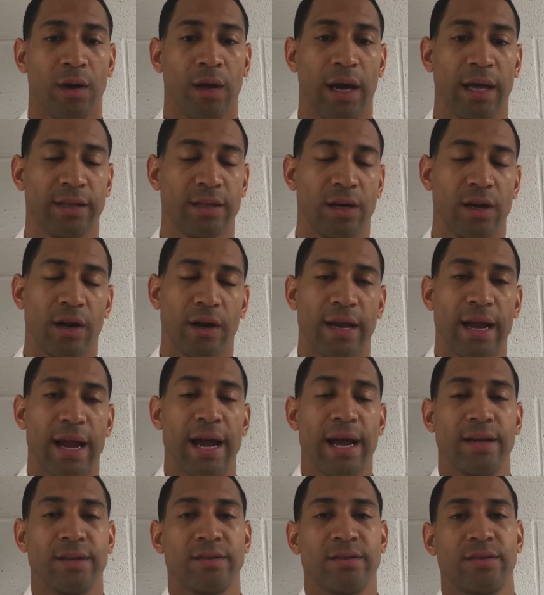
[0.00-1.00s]
I thought our
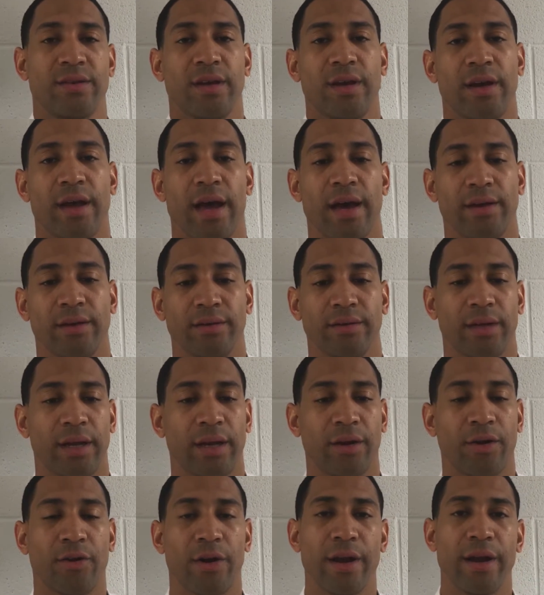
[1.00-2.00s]
guys had
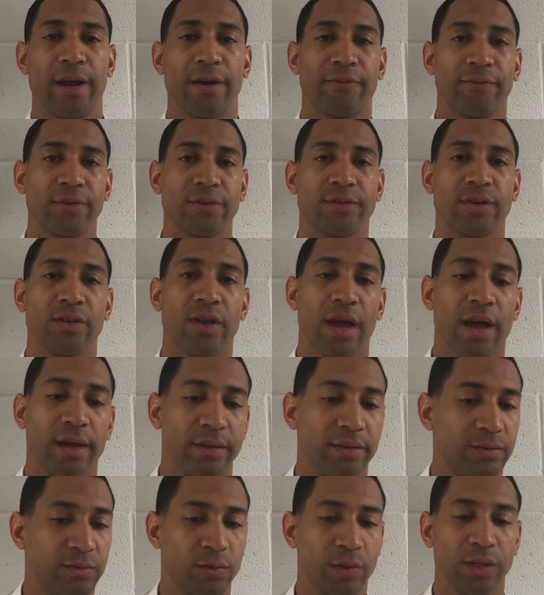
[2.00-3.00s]
a great effort
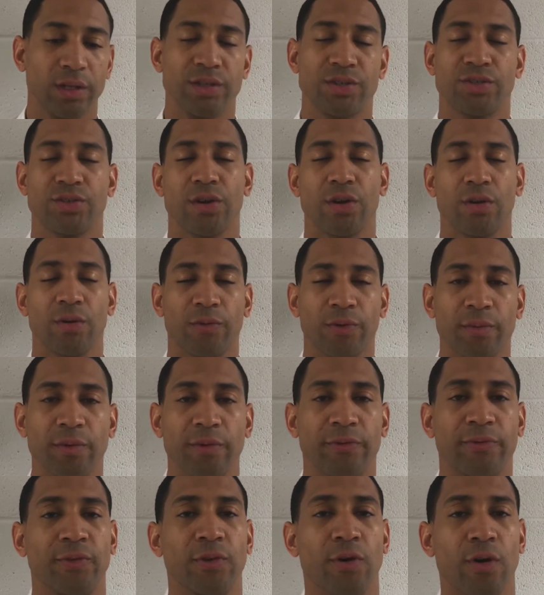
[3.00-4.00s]
tonight. Really struggled from
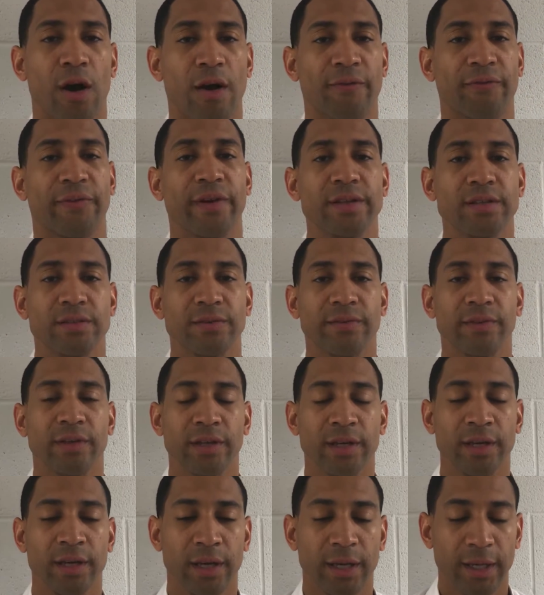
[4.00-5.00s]
the floor
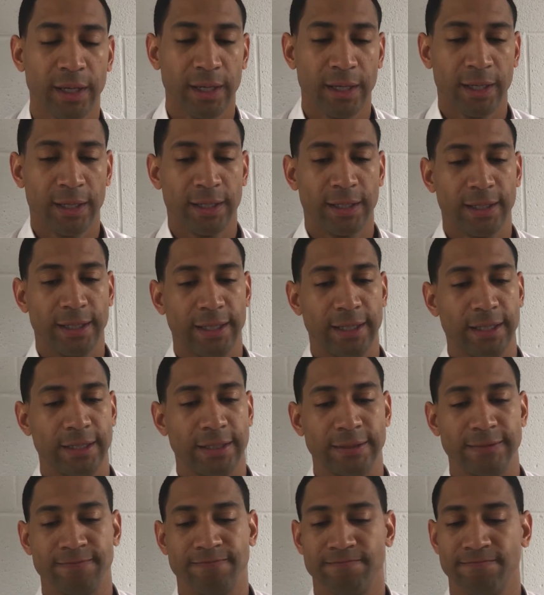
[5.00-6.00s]
offensively.
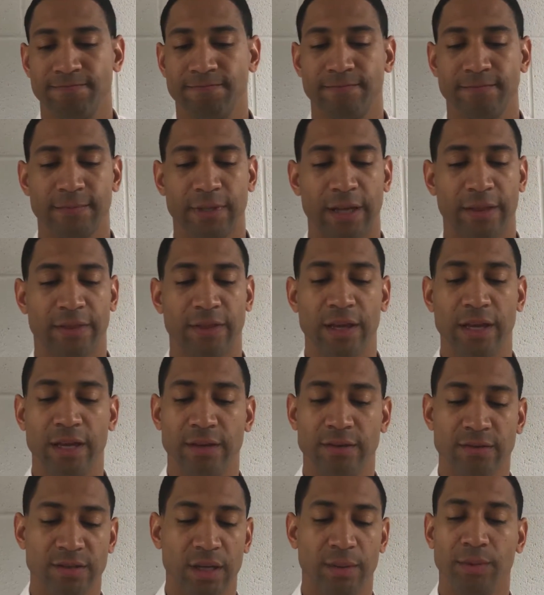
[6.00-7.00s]
I
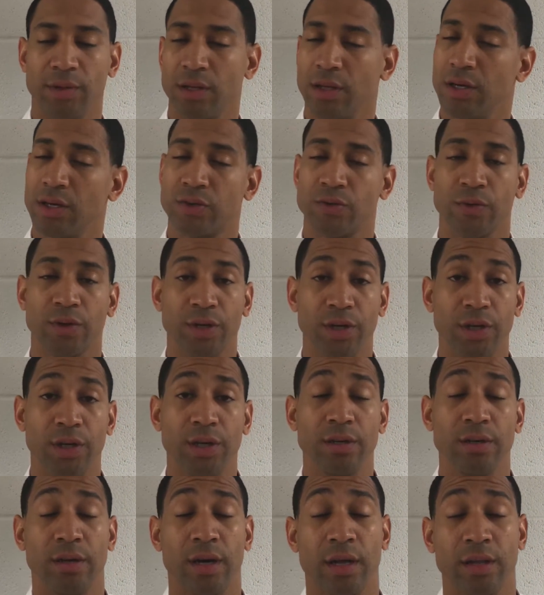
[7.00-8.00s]
think some of the looks were
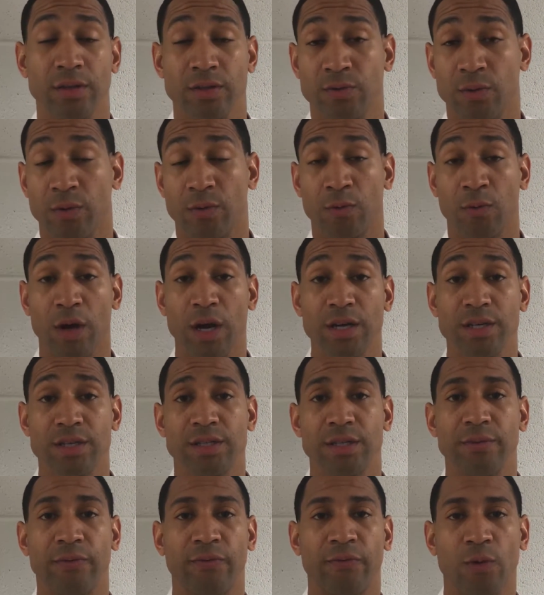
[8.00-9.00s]
good and others were
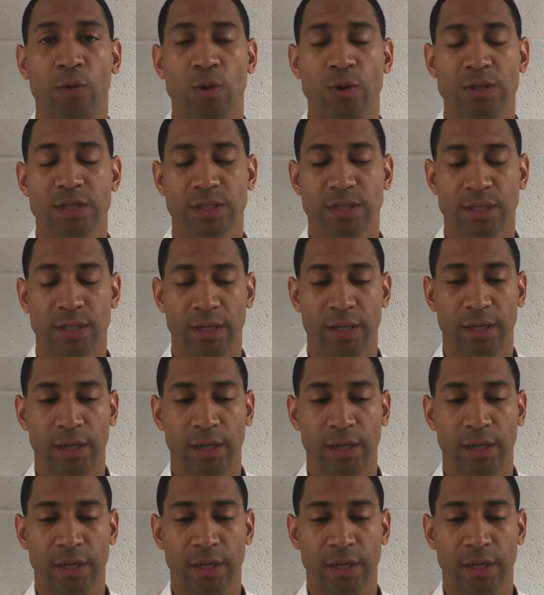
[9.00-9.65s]
rushed and forced.